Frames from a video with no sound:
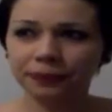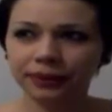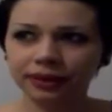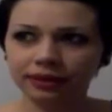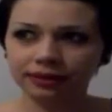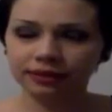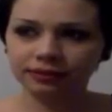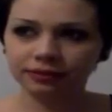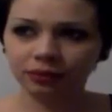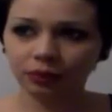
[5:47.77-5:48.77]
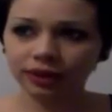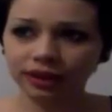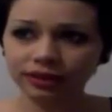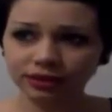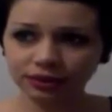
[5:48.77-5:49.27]
but when
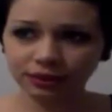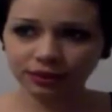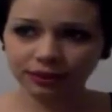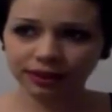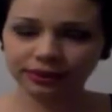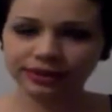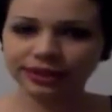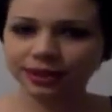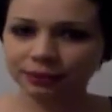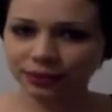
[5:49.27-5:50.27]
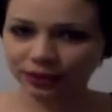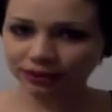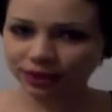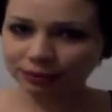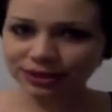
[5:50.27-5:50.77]
I do, I always get the
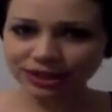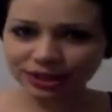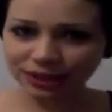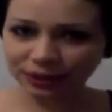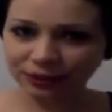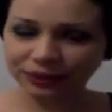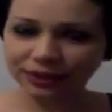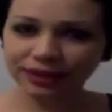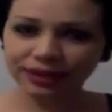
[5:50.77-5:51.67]
mocha frappuccino.